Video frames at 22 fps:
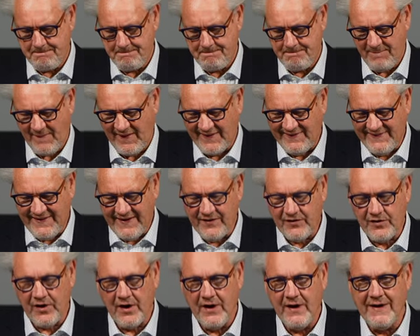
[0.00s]
this
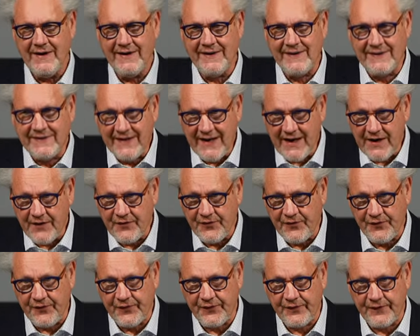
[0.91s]

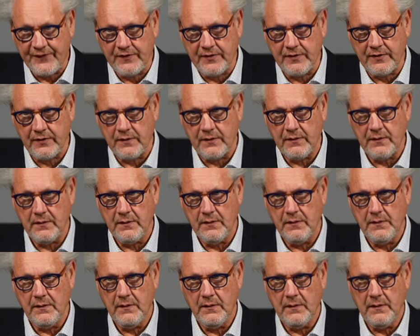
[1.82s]
gift.
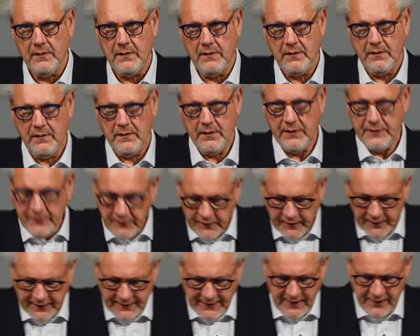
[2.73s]
It is a
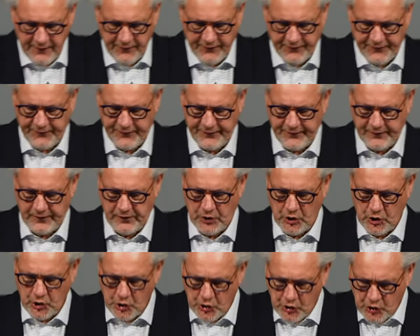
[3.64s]
gift,
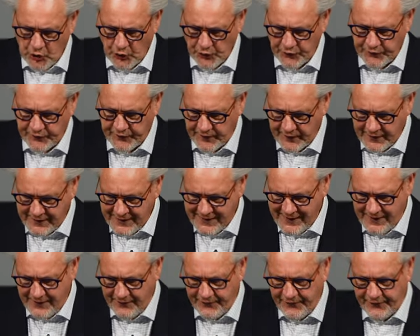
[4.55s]
God's
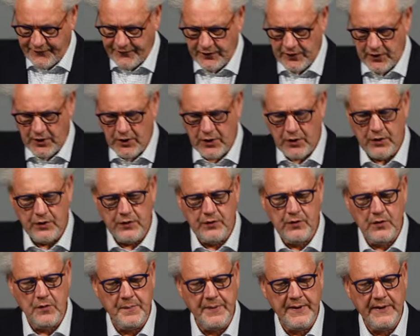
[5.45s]
gift,
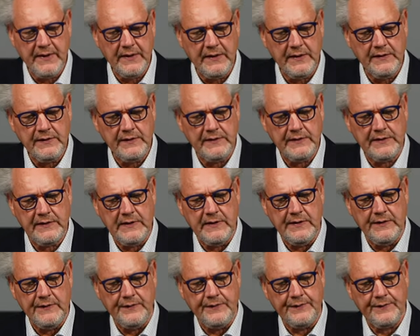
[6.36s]
to be
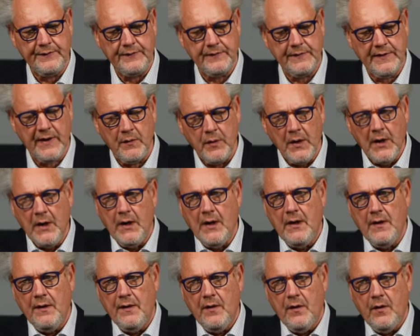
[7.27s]
received. Now,
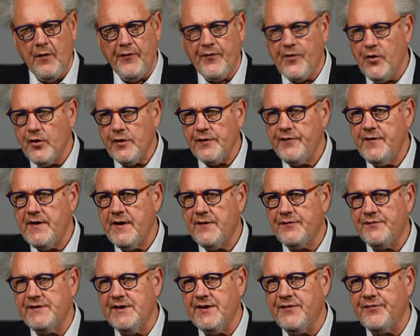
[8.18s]
of course, we
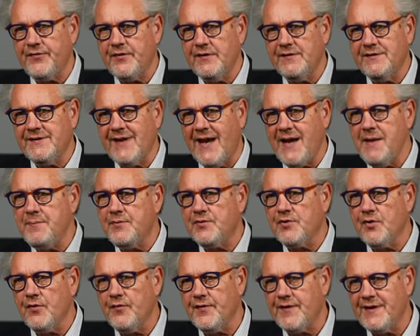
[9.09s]
have different types
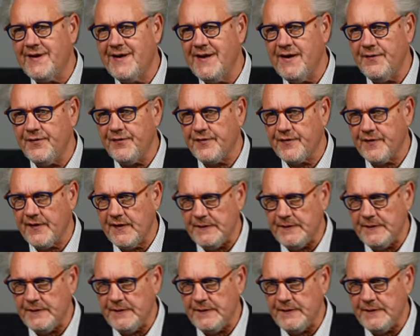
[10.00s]
of gifts. Eh?